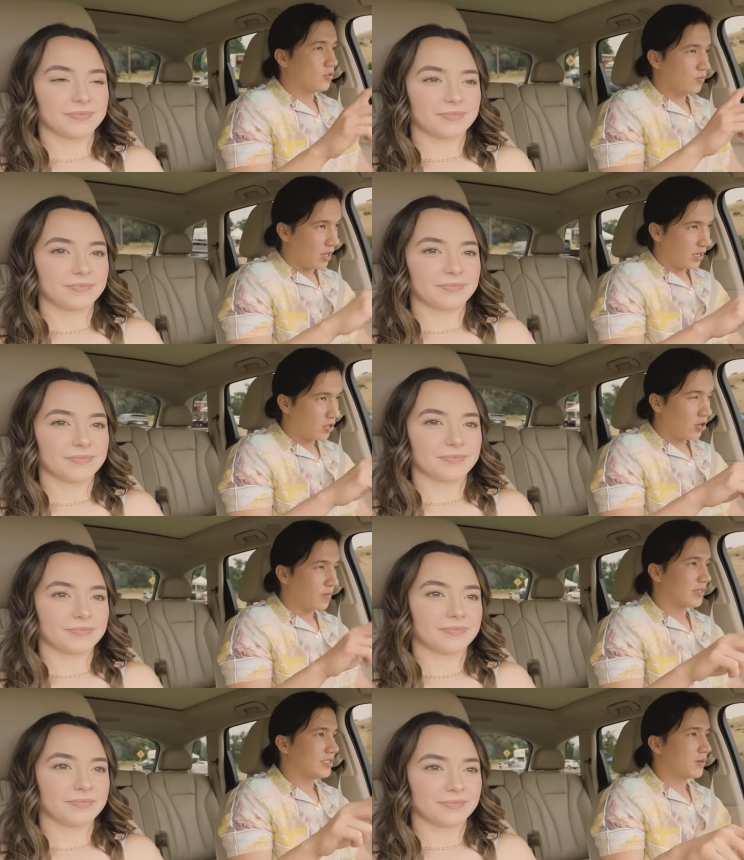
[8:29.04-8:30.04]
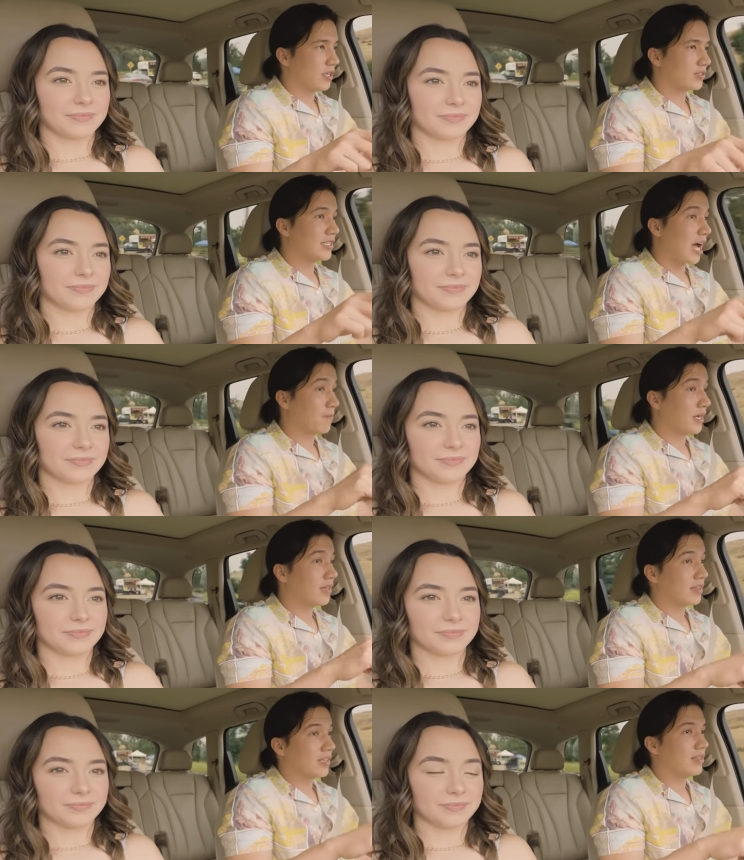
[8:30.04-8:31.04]
Speaker 1: you, you make a note about somebody else not
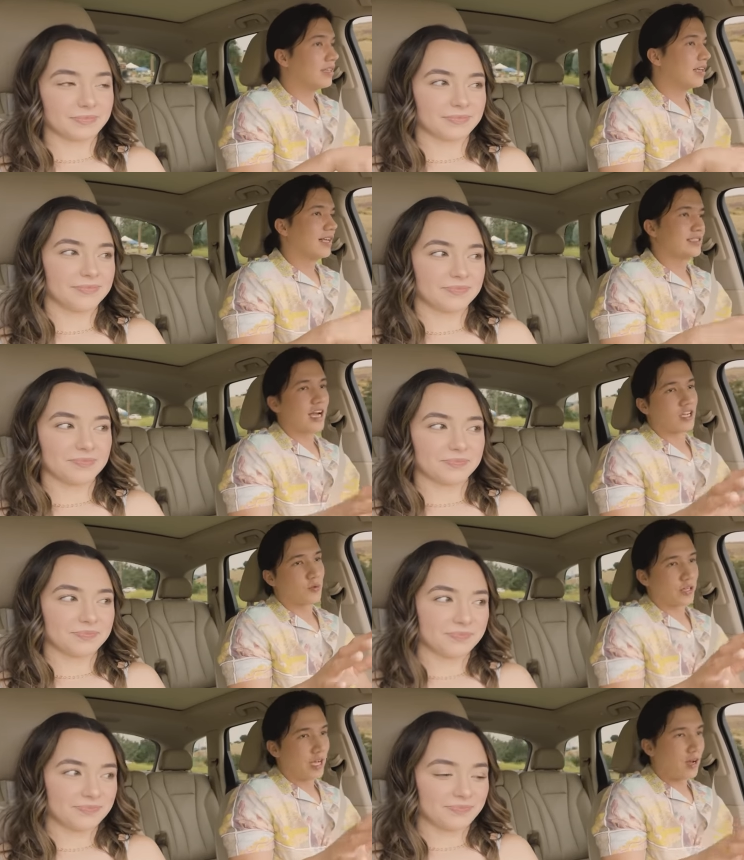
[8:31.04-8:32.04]
being clean, it's not gonna work